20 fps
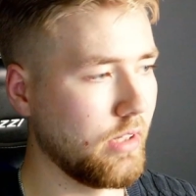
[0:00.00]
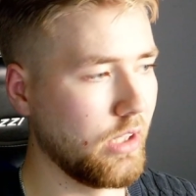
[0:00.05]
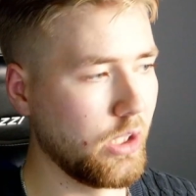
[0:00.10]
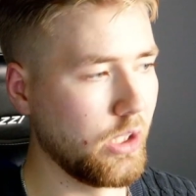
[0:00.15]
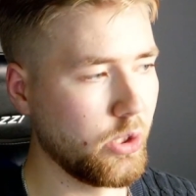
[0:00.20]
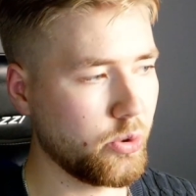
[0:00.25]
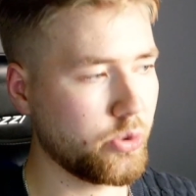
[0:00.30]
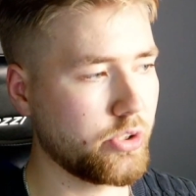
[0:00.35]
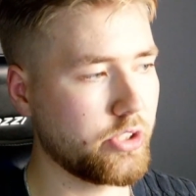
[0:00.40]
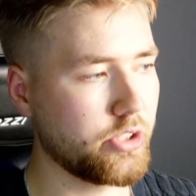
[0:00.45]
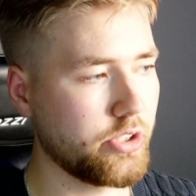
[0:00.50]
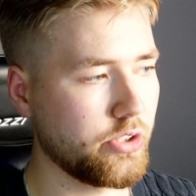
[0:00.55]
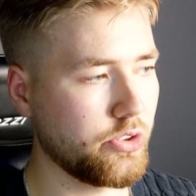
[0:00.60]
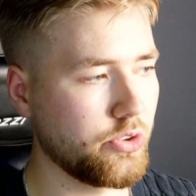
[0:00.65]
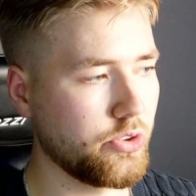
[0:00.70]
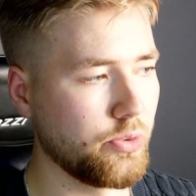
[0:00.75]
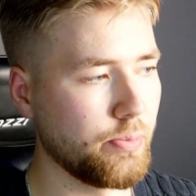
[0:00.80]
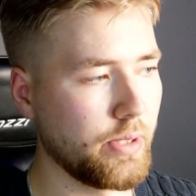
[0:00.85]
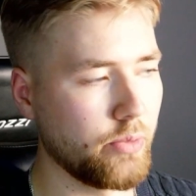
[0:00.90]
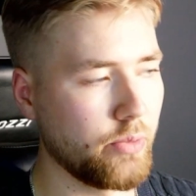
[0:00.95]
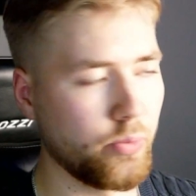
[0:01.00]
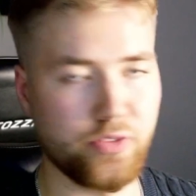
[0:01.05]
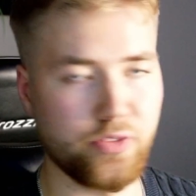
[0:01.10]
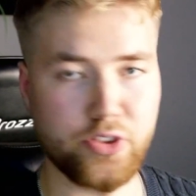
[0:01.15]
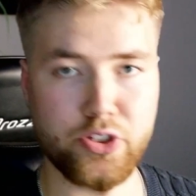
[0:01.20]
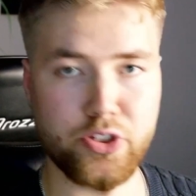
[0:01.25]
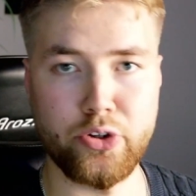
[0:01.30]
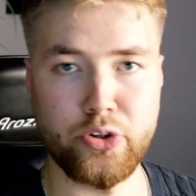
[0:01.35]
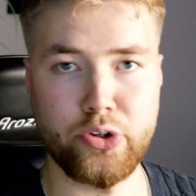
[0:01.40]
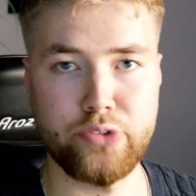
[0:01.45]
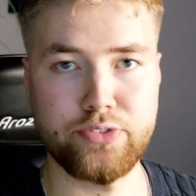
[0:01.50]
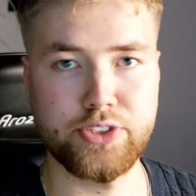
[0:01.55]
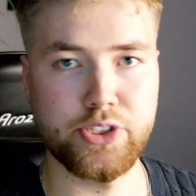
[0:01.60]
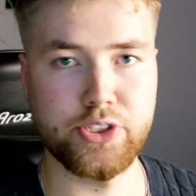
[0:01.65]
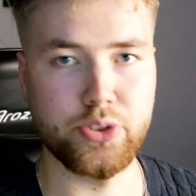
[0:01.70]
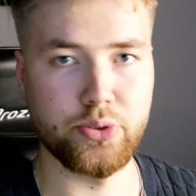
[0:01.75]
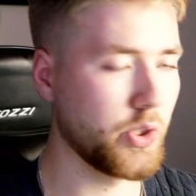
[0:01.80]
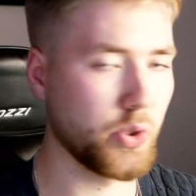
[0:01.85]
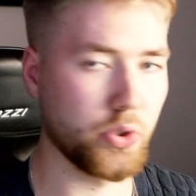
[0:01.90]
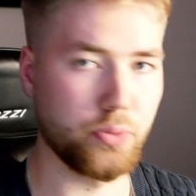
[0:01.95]
look you made with the
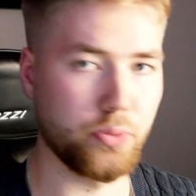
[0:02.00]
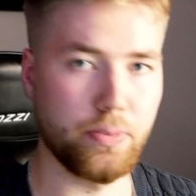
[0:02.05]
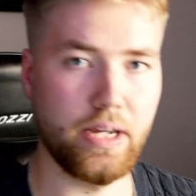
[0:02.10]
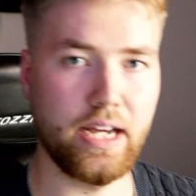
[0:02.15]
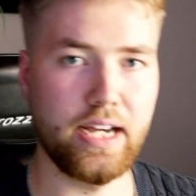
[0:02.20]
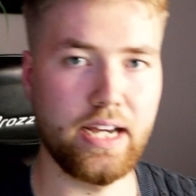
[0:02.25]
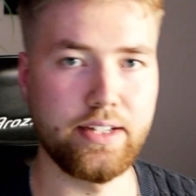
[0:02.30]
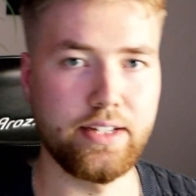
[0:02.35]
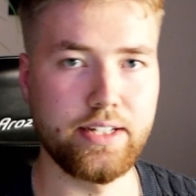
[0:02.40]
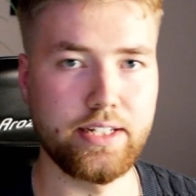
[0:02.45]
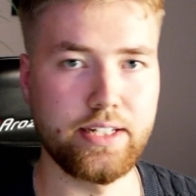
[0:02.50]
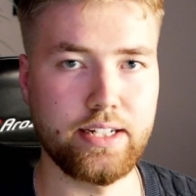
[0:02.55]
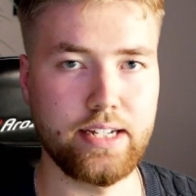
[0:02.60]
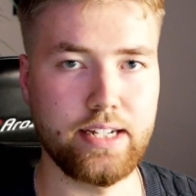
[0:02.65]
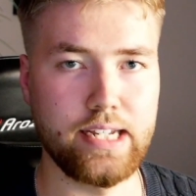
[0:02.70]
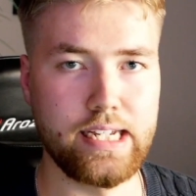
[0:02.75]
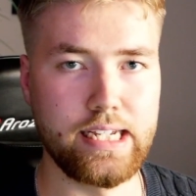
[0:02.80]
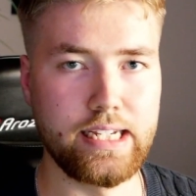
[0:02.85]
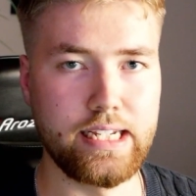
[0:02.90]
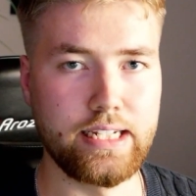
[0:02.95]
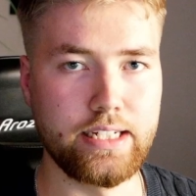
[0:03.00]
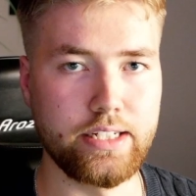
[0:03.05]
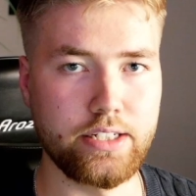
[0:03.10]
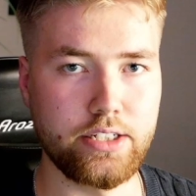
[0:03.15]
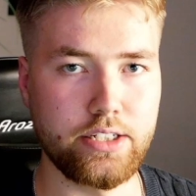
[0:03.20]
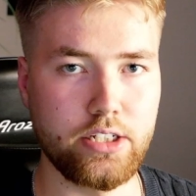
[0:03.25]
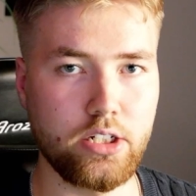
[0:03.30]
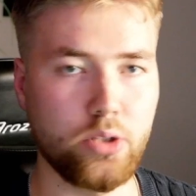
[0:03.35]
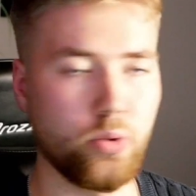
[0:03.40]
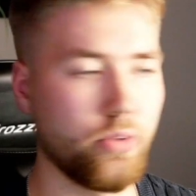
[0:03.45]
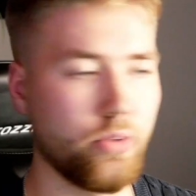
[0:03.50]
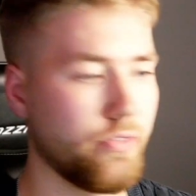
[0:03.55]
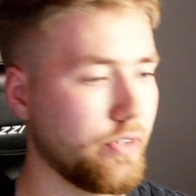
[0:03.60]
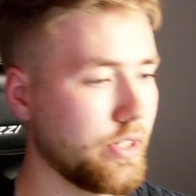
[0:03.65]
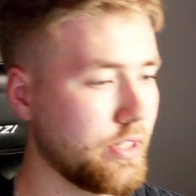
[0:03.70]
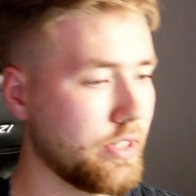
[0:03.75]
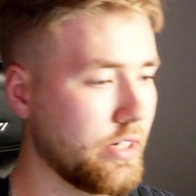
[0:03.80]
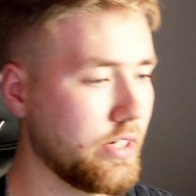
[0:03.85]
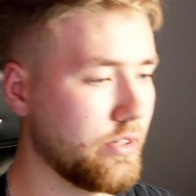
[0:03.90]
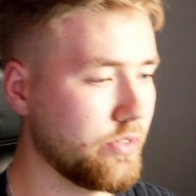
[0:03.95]
curves, you're going to be adding a glow
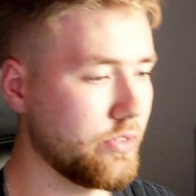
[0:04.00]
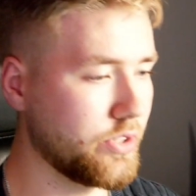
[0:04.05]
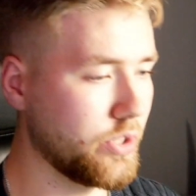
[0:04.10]
effect here.